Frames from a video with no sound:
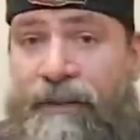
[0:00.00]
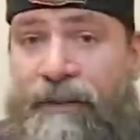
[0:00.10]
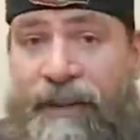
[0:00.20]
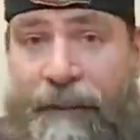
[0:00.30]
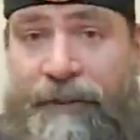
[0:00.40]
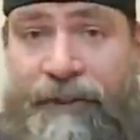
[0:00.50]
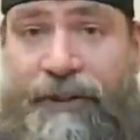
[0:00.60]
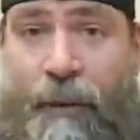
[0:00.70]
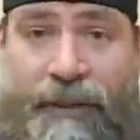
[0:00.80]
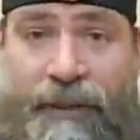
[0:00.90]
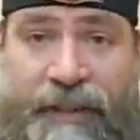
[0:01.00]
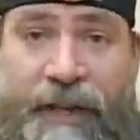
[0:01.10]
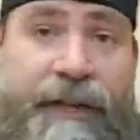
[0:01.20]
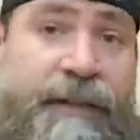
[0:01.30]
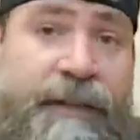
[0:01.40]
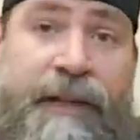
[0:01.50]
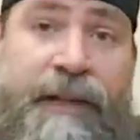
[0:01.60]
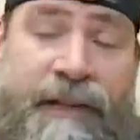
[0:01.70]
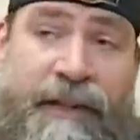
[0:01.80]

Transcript: that I was just showing done in the near